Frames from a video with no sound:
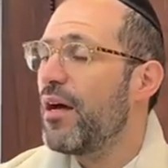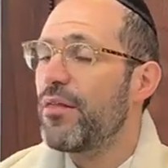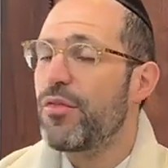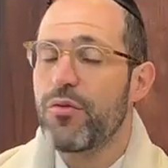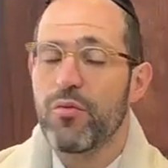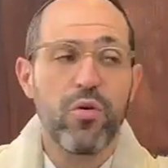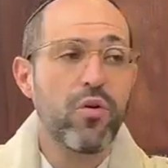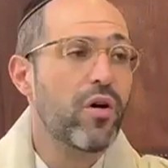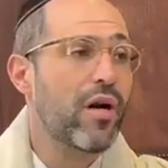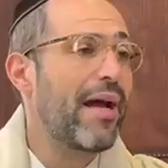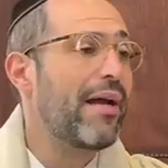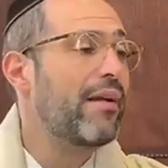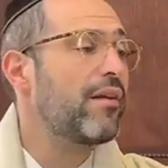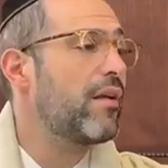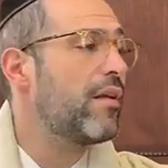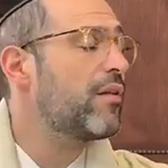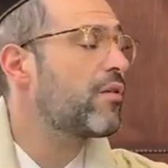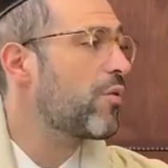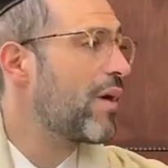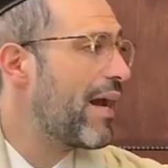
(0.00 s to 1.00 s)
through her
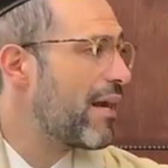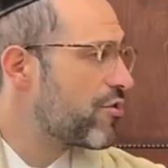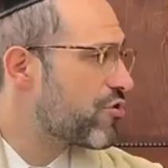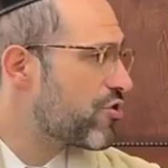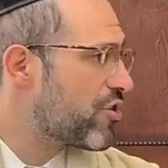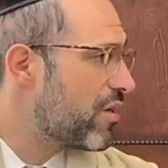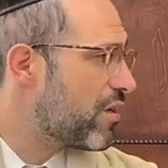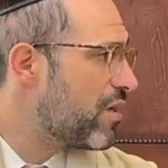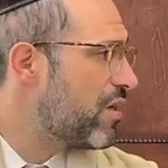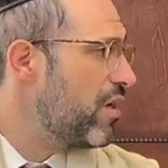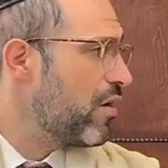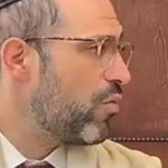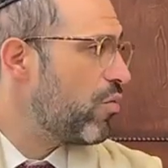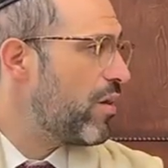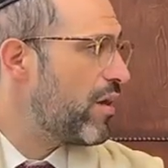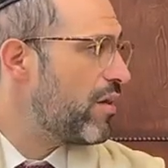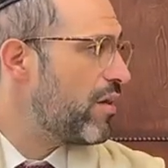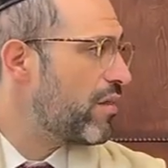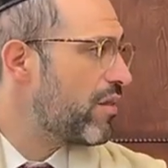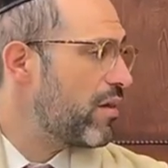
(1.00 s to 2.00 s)
interaction
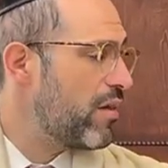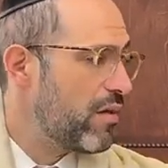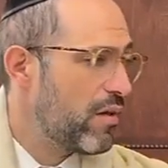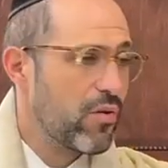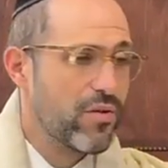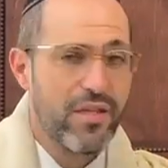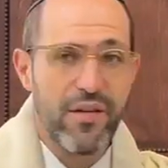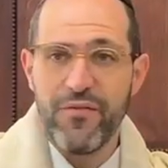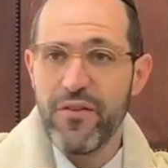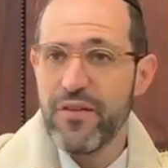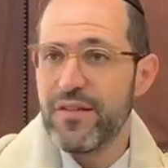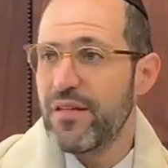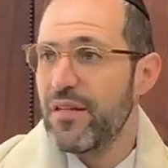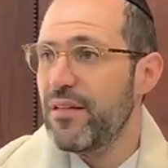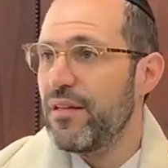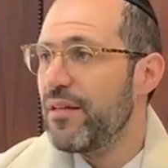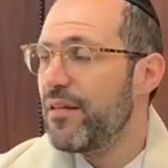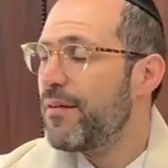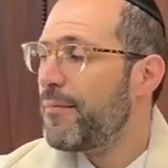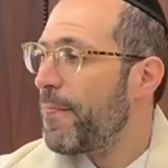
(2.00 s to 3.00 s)
with Yosef
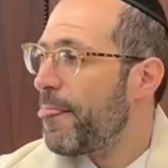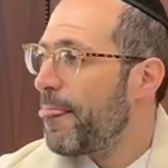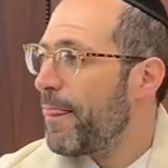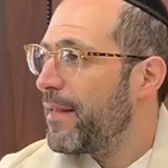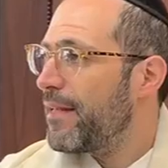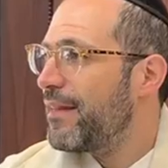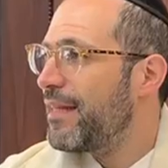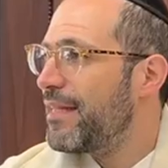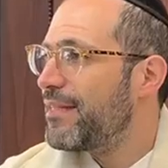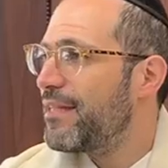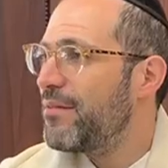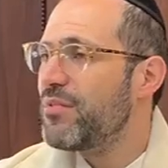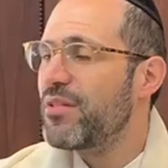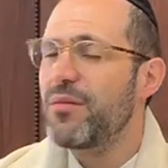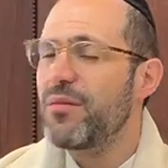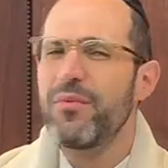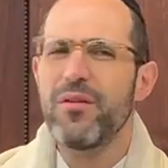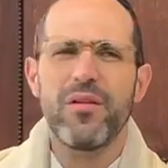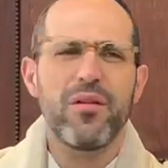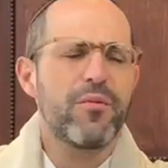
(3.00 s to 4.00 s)
HaTzadik. That seems
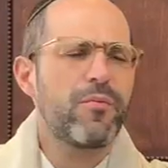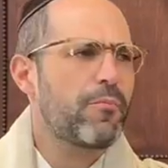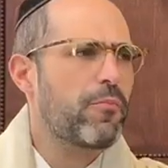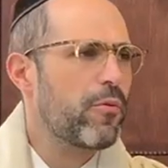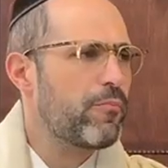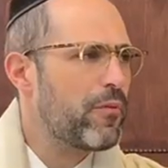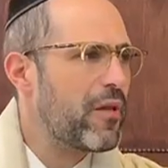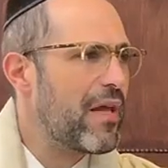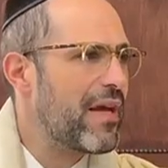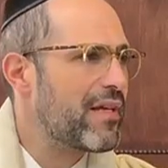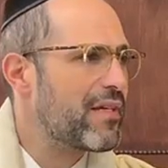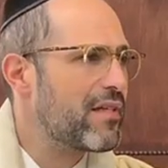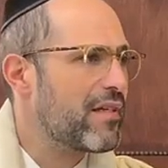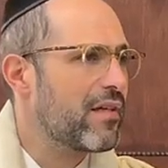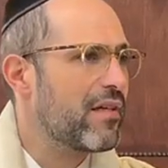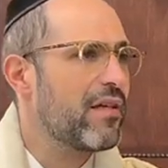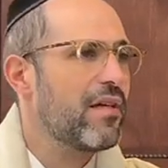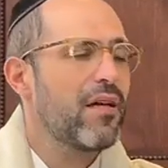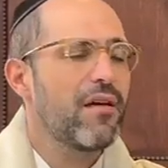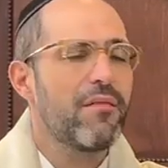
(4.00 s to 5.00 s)
to be a little bit
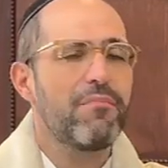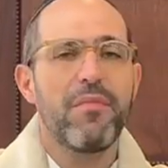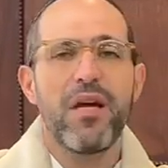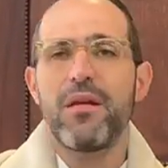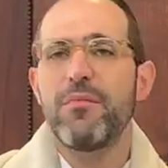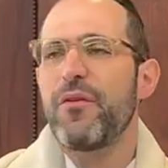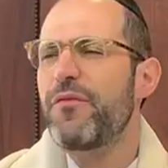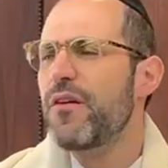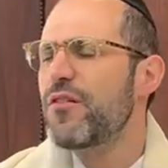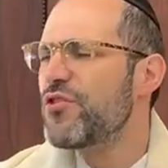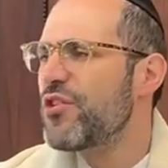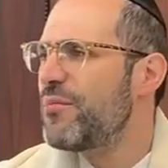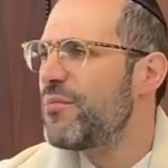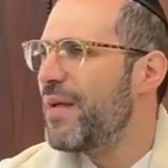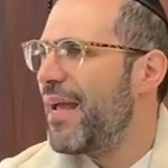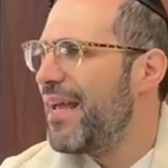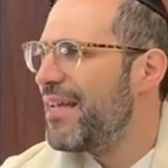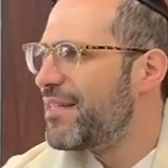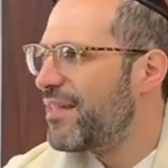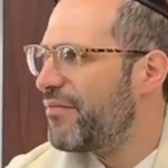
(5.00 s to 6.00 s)
perplexing. Many Mefarshim
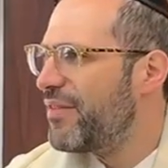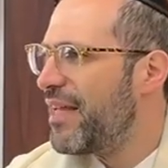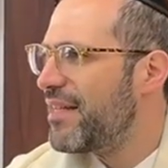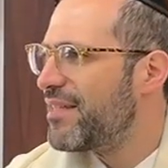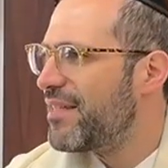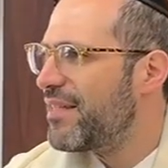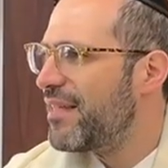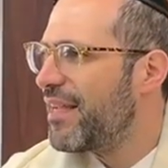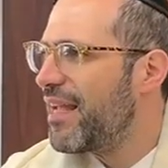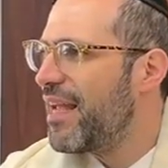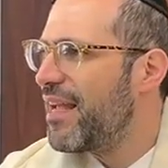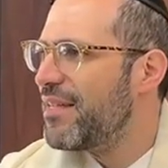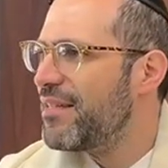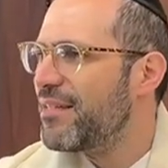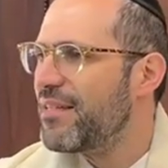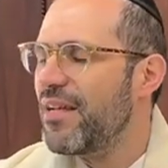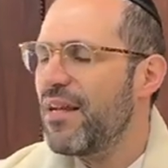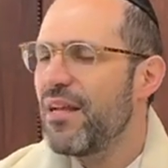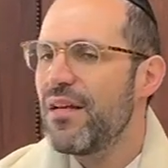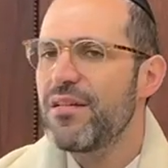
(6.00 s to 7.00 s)
ask if that's the
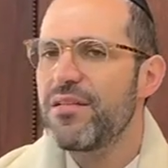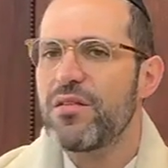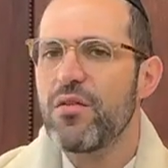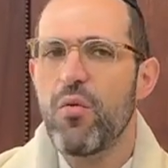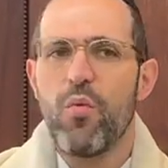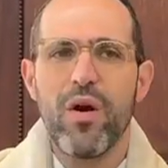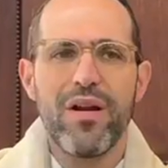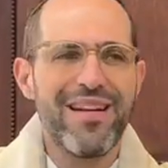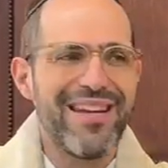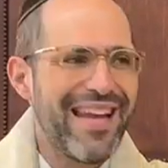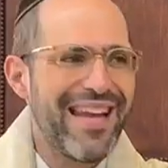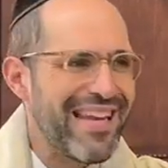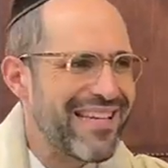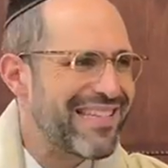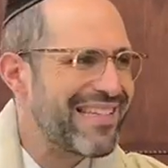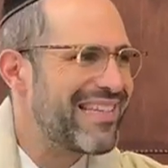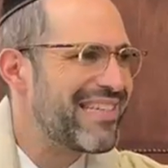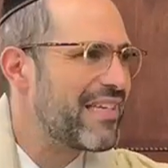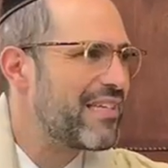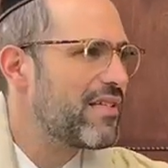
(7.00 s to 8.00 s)
case, so what in
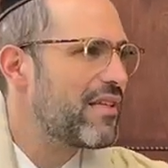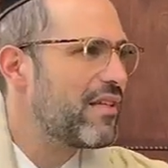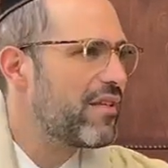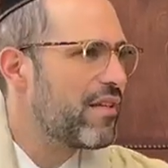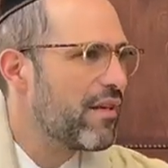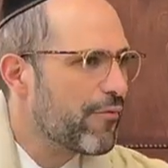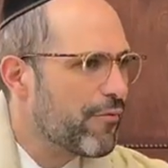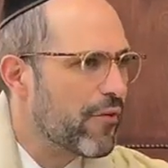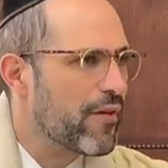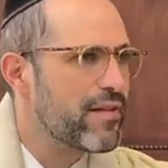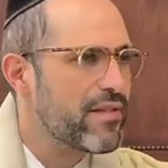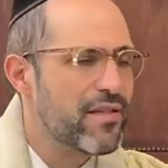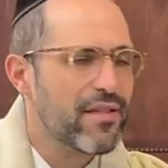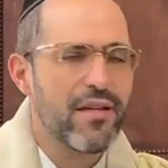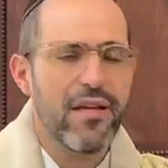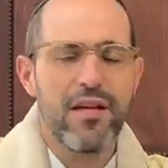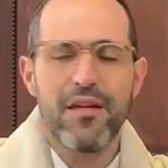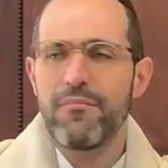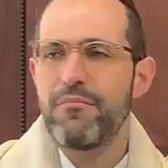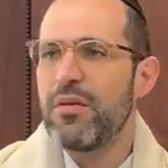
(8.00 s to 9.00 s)
essence is the
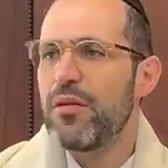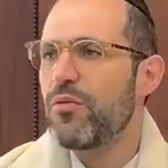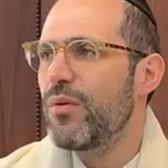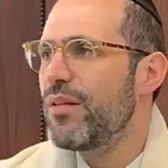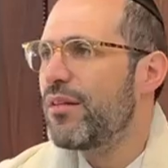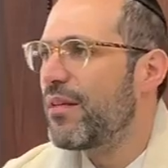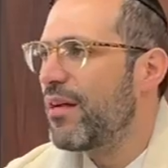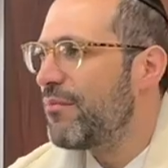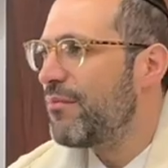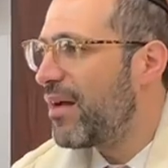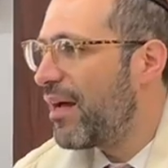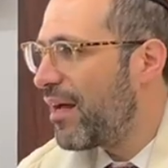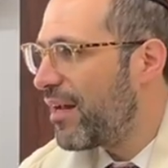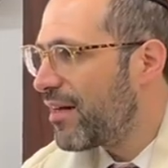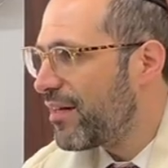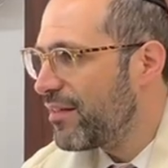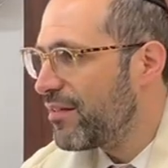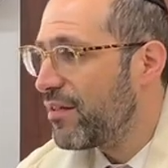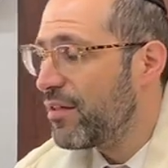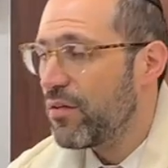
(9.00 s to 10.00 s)
difference between
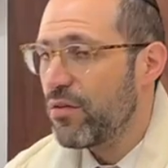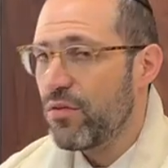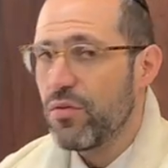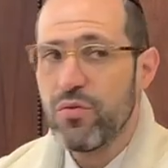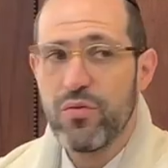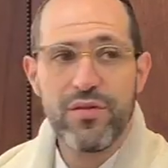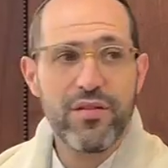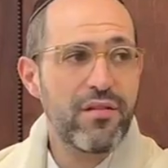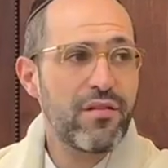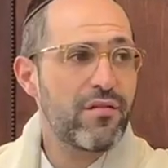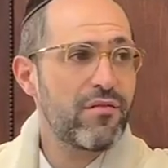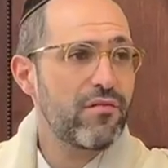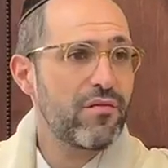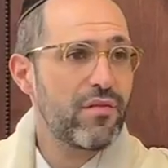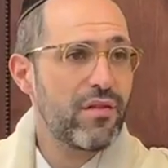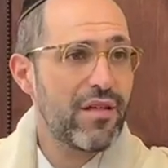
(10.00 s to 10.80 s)
Tamar, who's